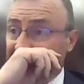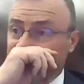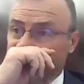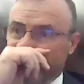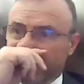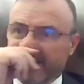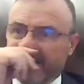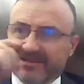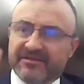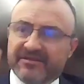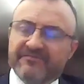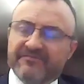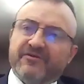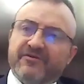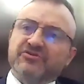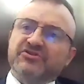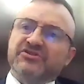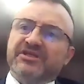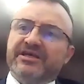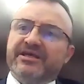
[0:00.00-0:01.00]
I think that the
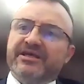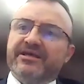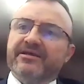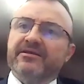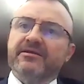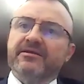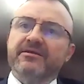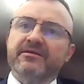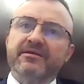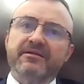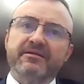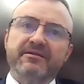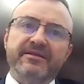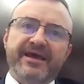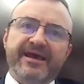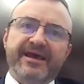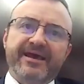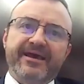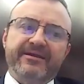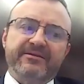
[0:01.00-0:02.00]
first thing
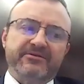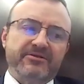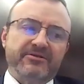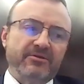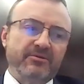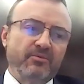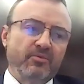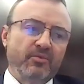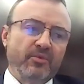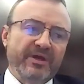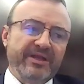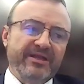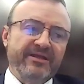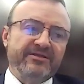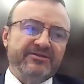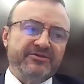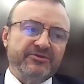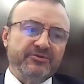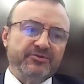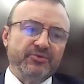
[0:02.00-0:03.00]
that we
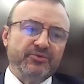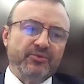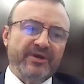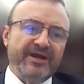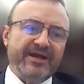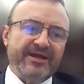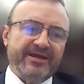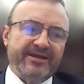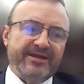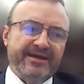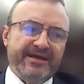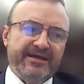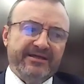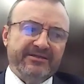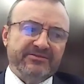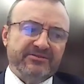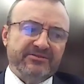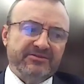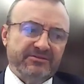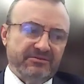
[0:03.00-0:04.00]
need to
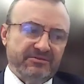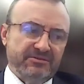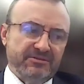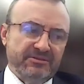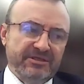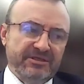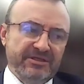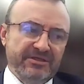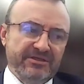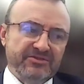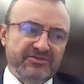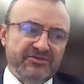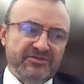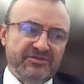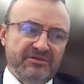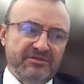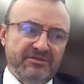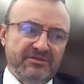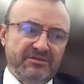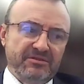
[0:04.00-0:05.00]
recognize
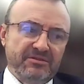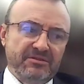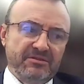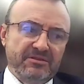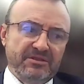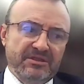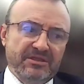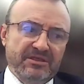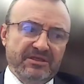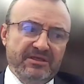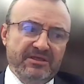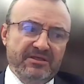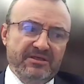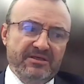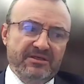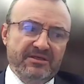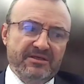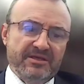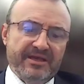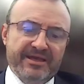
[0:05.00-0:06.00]
is
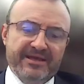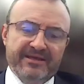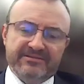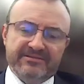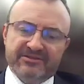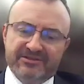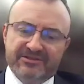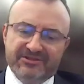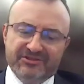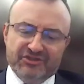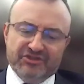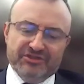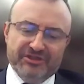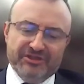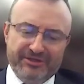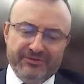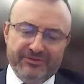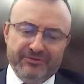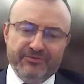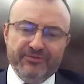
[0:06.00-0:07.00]
as this
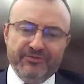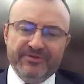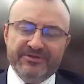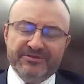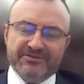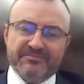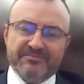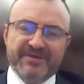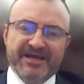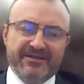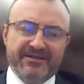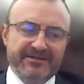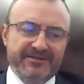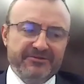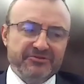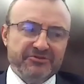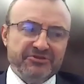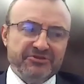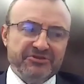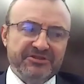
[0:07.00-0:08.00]
show is about
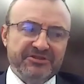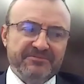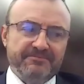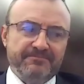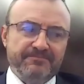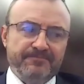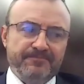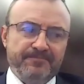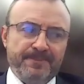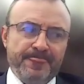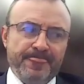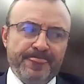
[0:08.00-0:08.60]
leadership,